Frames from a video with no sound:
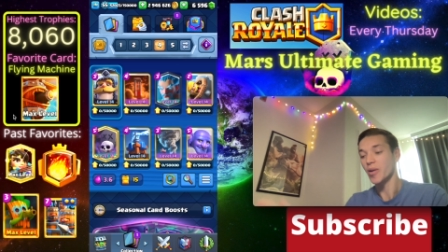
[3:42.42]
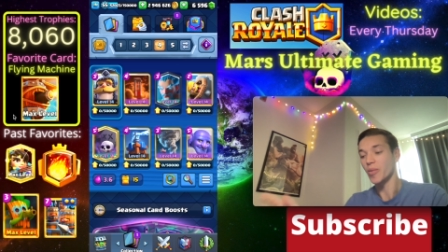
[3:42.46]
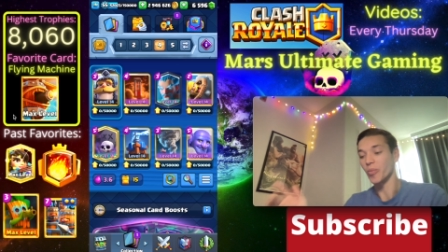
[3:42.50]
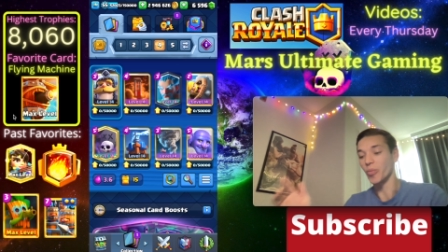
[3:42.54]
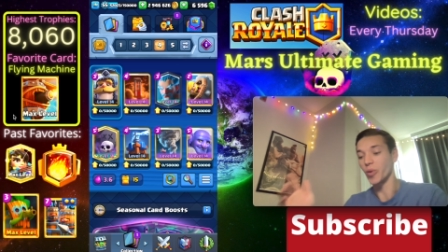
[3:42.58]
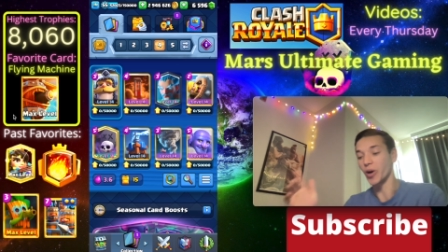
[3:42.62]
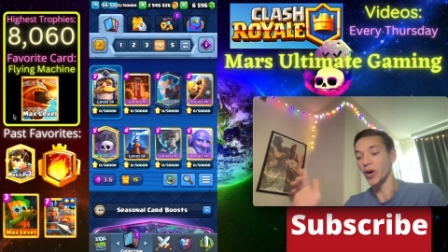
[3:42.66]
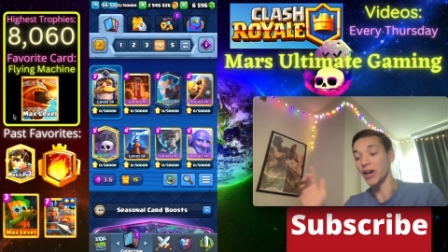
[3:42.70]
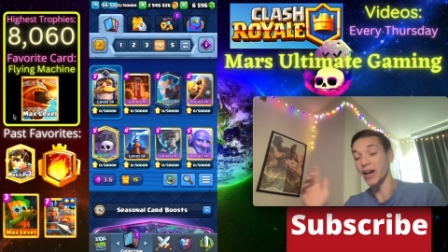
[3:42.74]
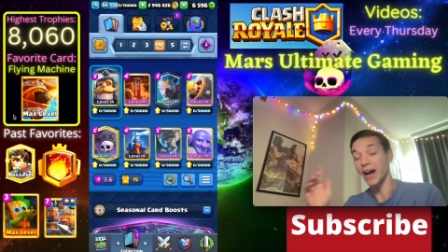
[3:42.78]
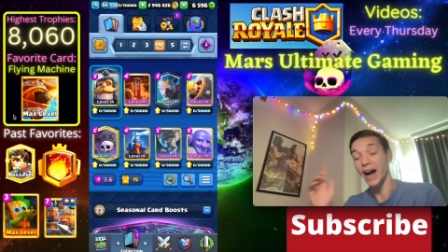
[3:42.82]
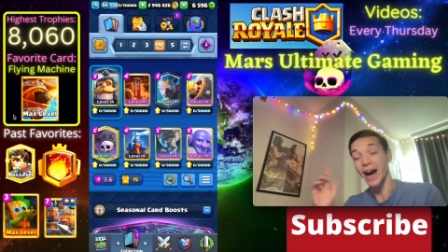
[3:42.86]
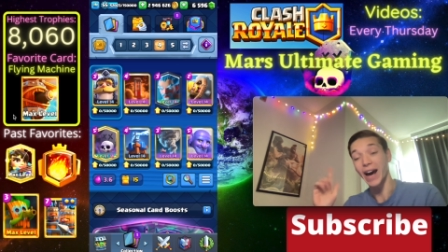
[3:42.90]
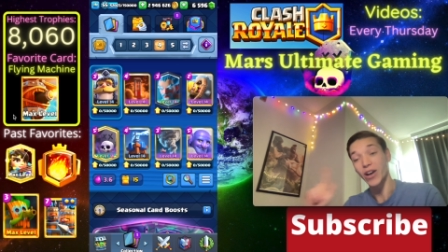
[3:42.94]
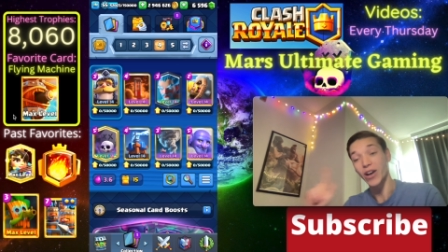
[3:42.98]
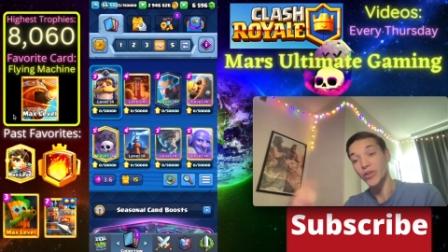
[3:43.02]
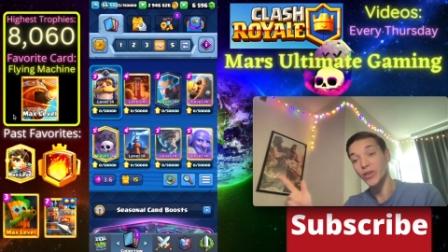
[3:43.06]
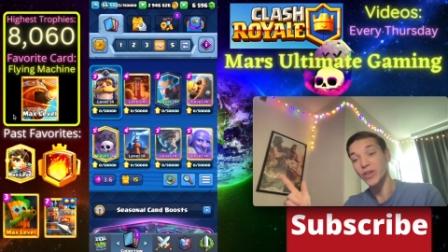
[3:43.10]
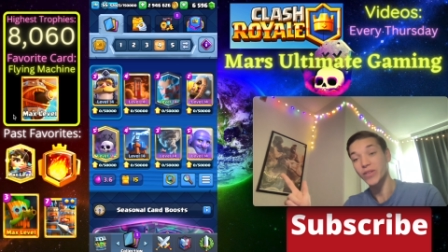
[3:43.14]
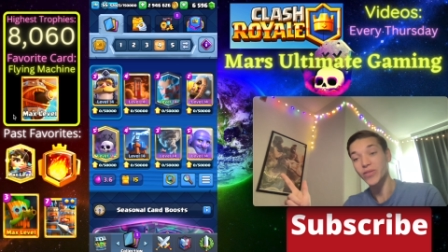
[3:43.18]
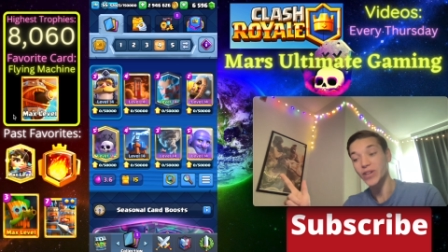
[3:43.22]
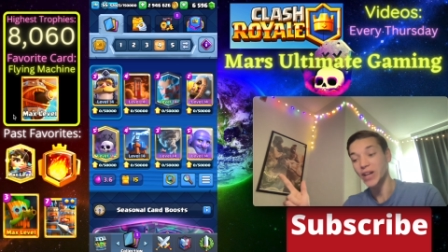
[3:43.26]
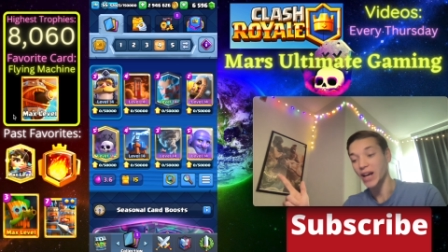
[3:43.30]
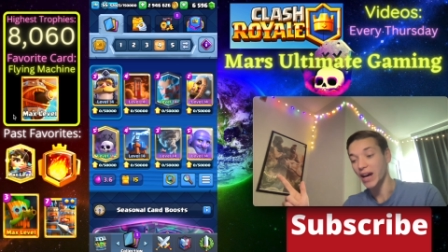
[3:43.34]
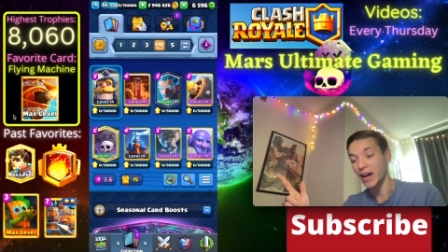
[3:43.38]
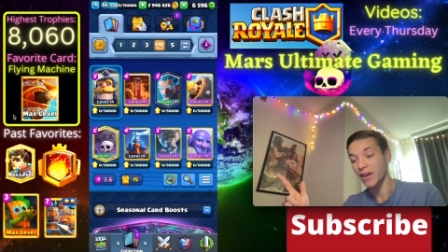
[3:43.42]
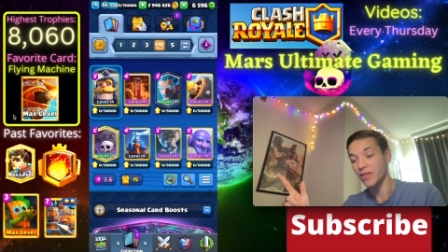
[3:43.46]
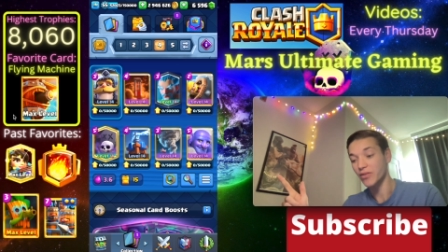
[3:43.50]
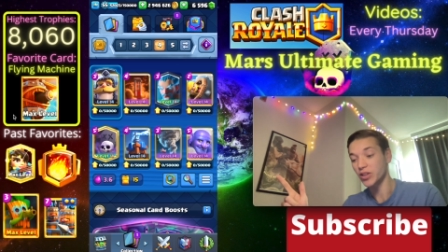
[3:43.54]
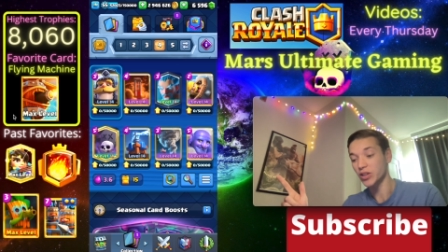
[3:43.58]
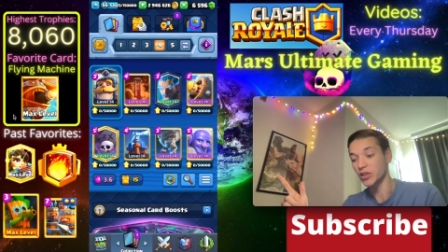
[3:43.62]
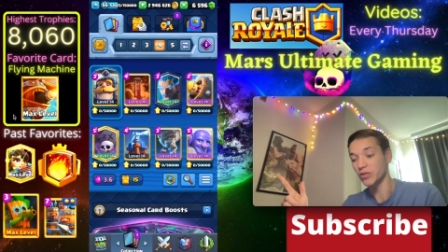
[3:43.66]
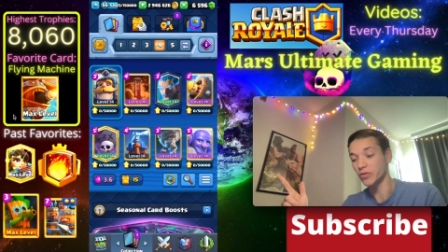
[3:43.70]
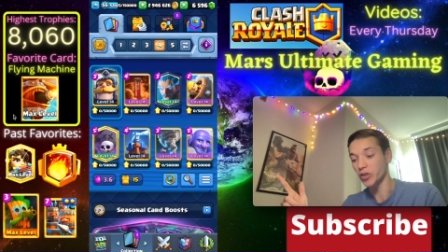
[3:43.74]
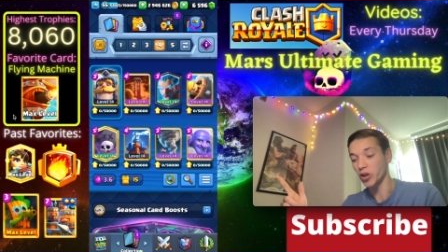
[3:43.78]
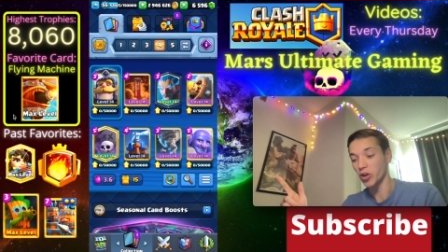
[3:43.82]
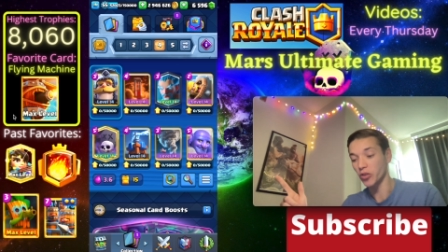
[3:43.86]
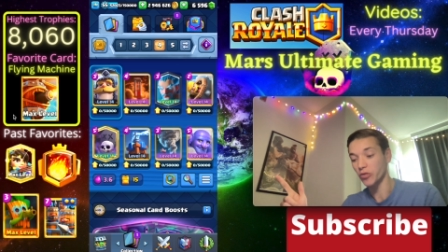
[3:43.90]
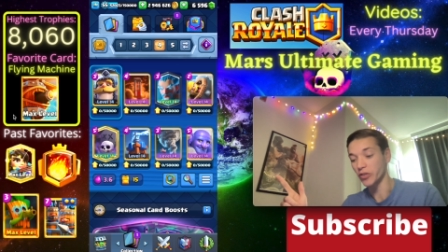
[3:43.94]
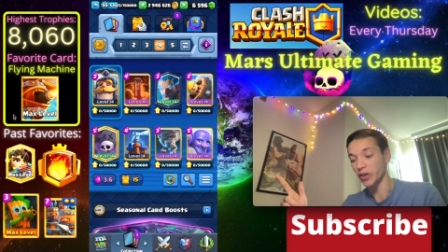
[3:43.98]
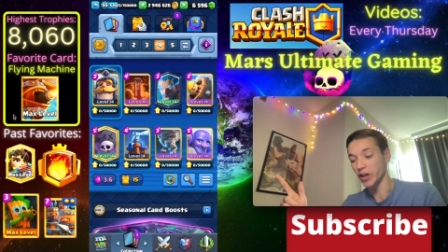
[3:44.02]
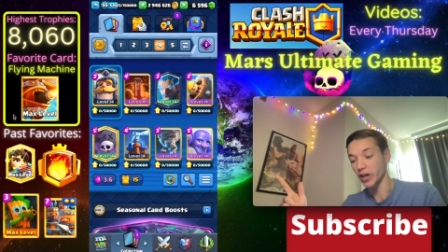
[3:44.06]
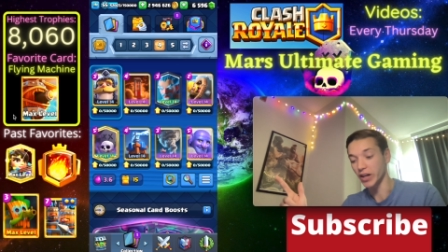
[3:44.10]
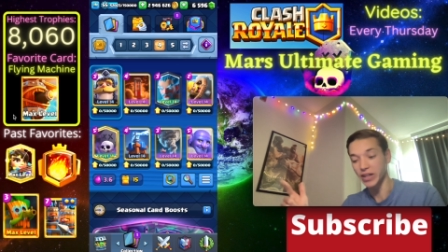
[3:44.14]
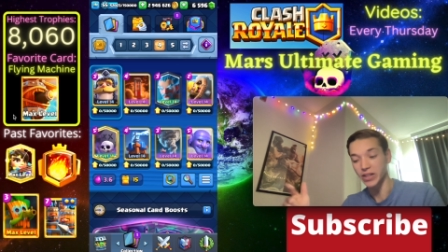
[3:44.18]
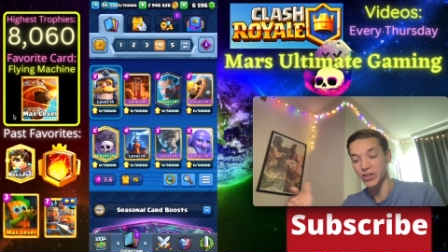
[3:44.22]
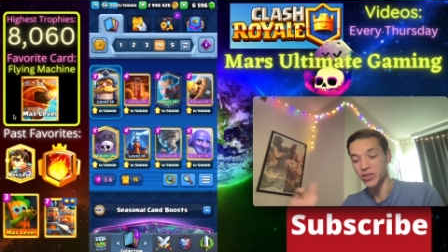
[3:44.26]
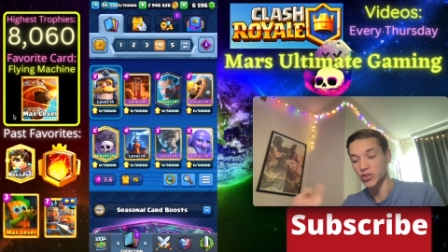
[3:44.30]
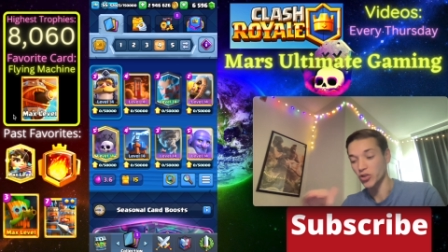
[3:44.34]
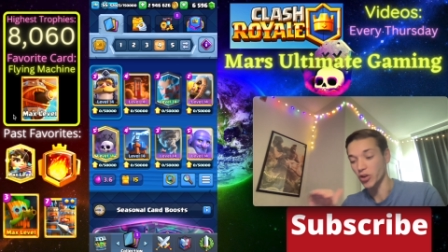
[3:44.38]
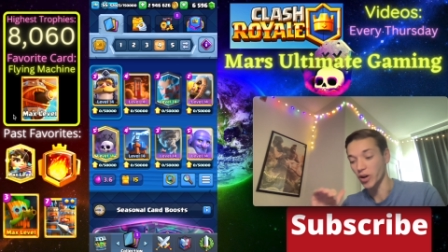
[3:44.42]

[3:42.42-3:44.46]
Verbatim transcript: but I don't even have the Evolved Knight,